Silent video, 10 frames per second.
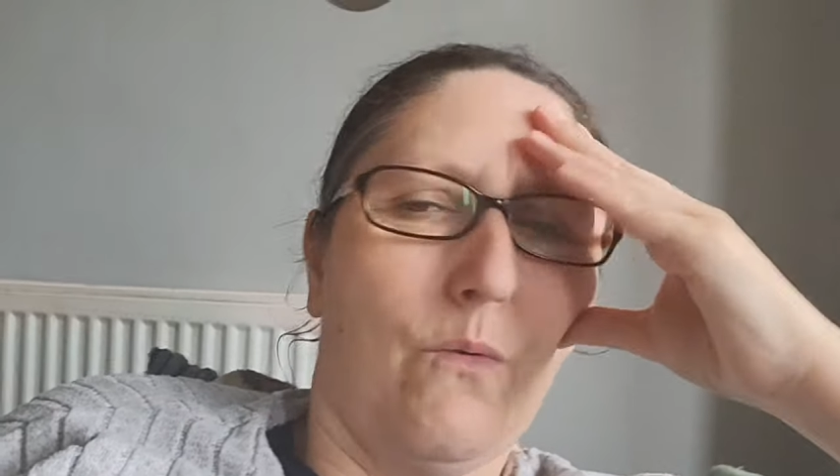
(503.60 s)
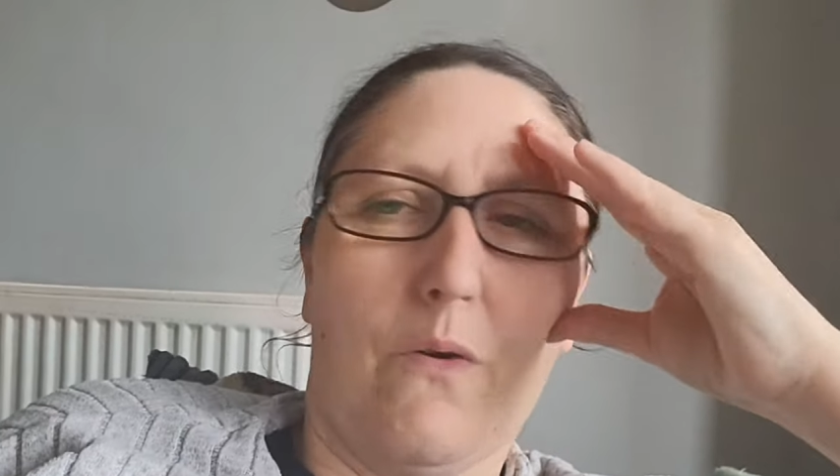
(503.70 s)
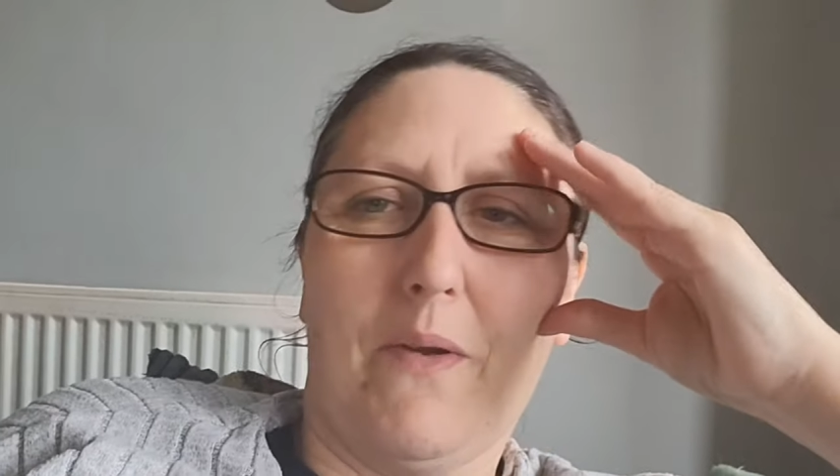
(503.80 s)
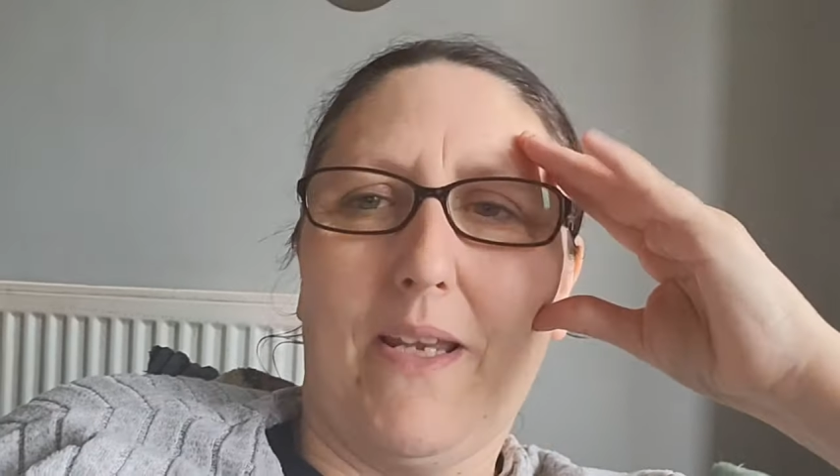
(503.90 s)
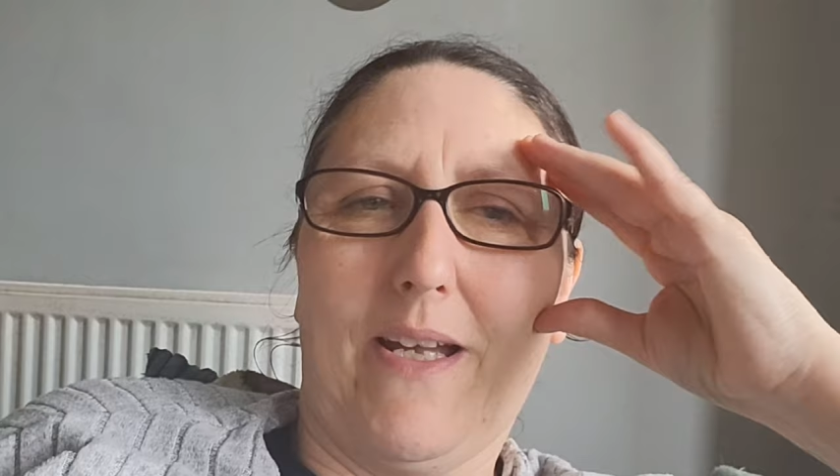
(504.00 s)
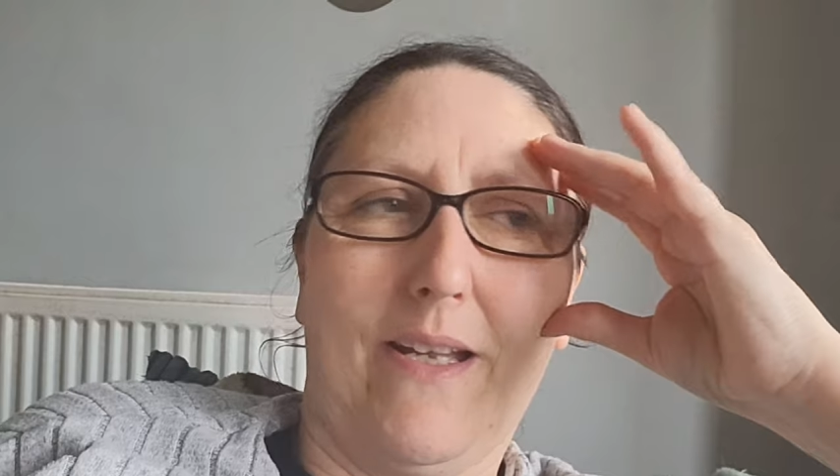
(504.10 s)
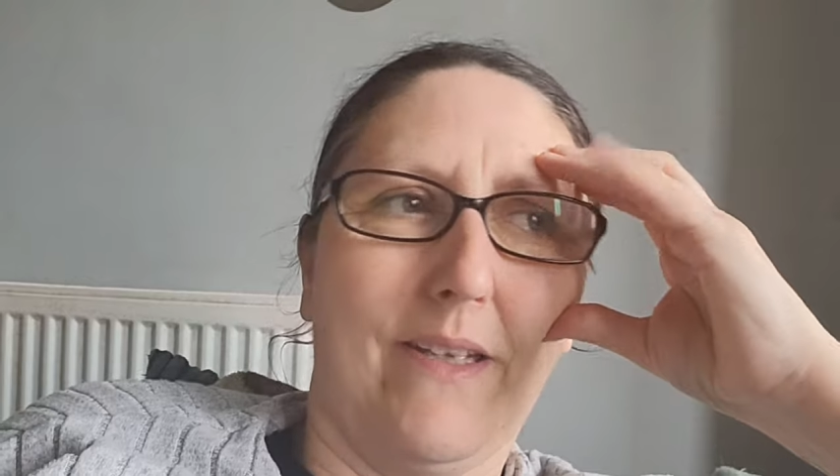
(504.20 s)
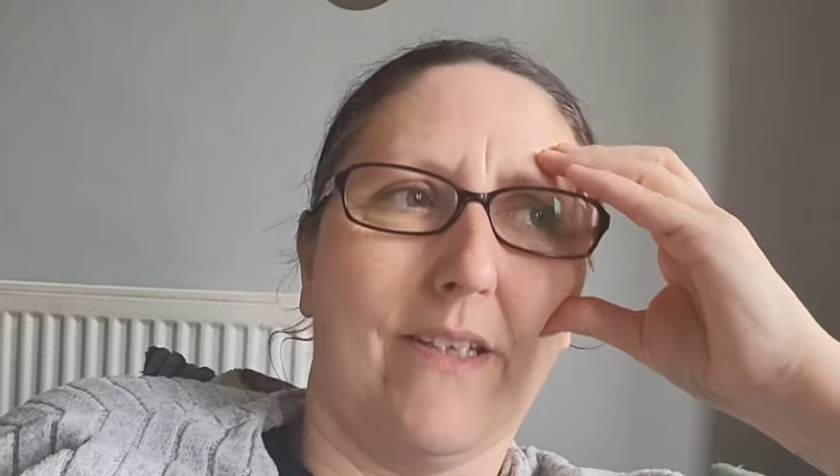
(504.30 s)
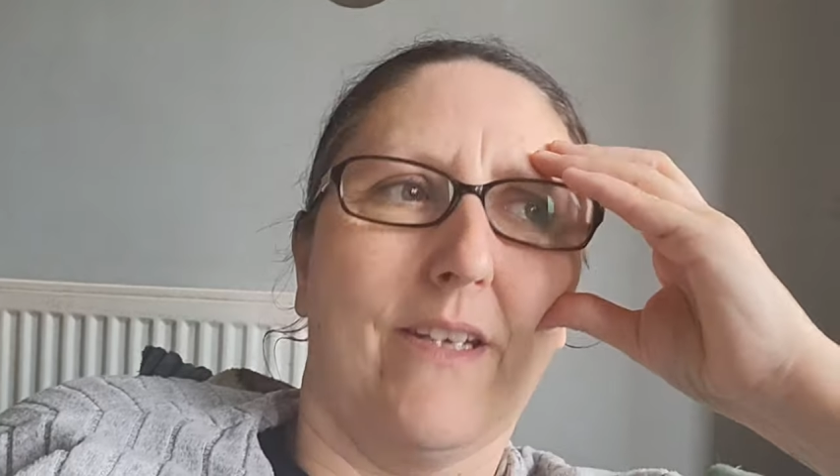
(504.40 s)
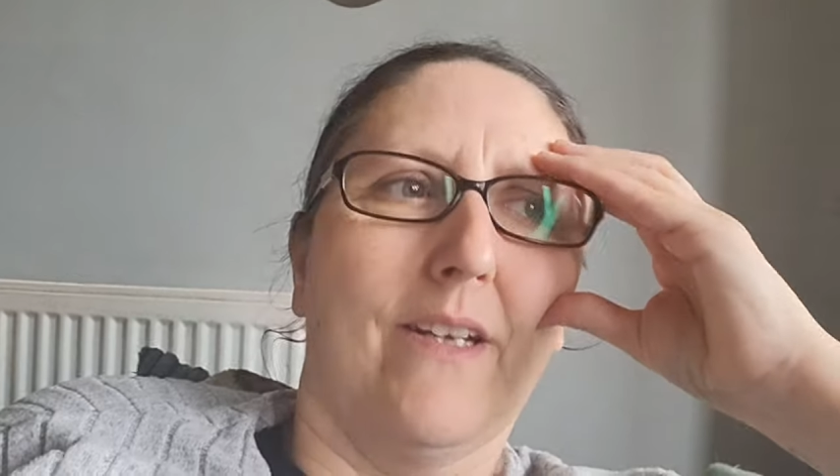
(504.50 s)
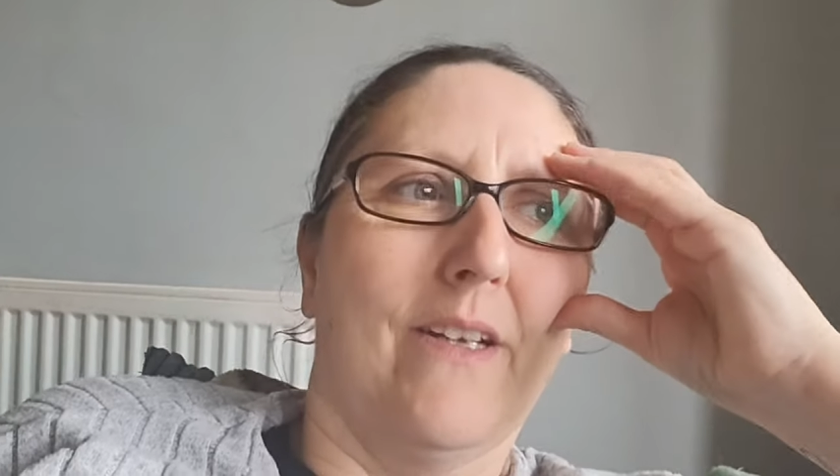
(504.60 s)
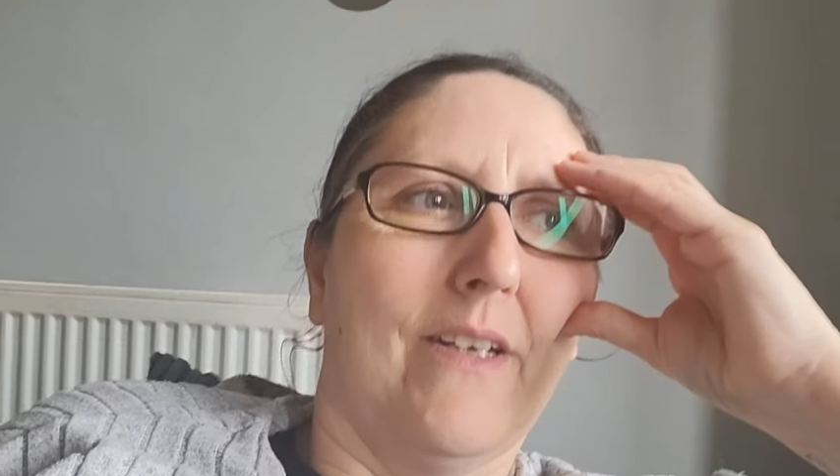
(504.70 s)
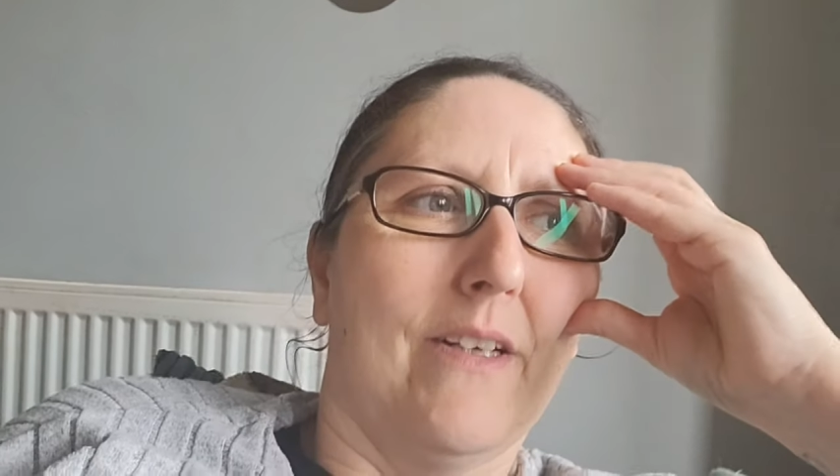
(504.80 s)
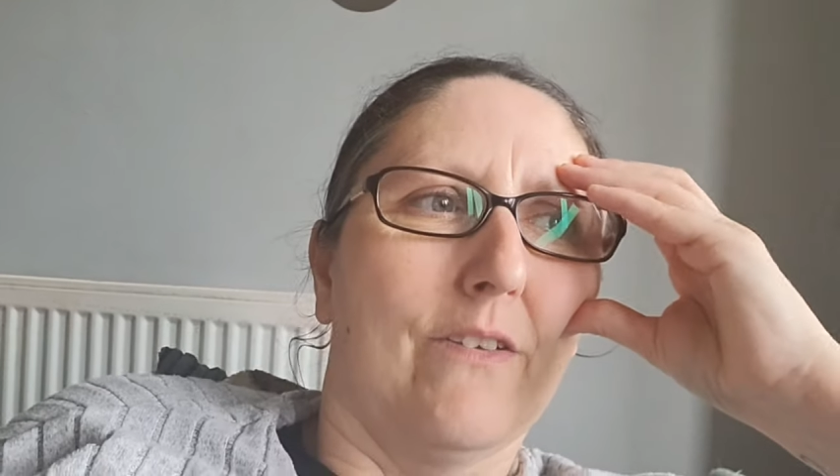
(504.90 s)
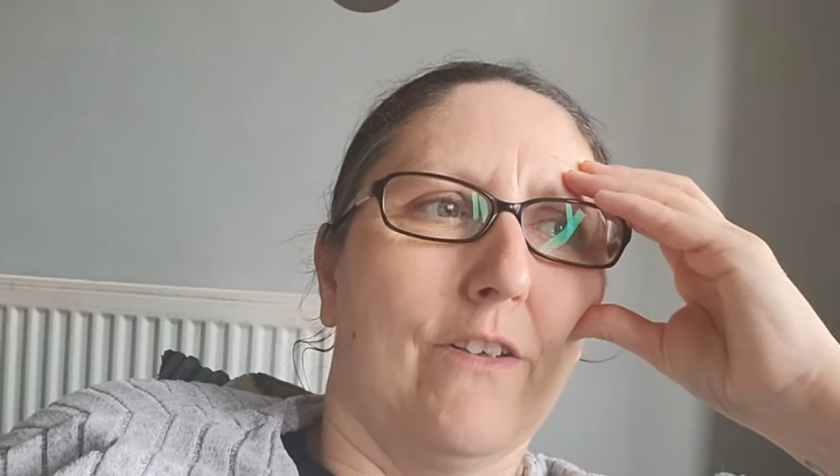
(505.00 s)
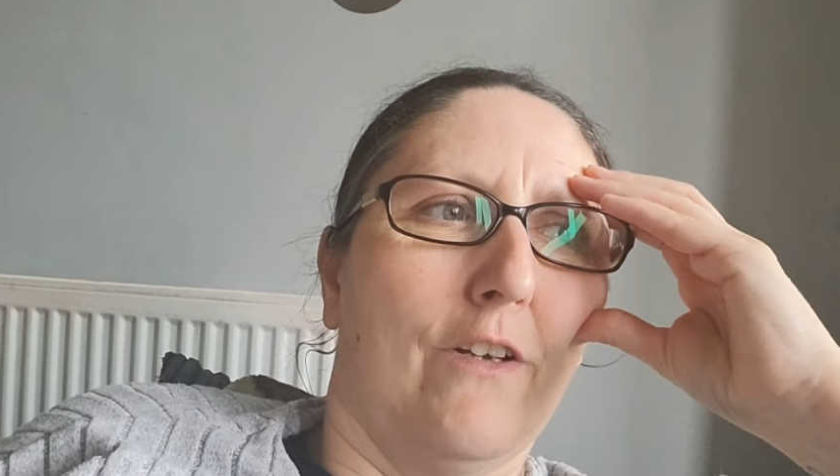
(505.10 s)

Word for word: what we like, we're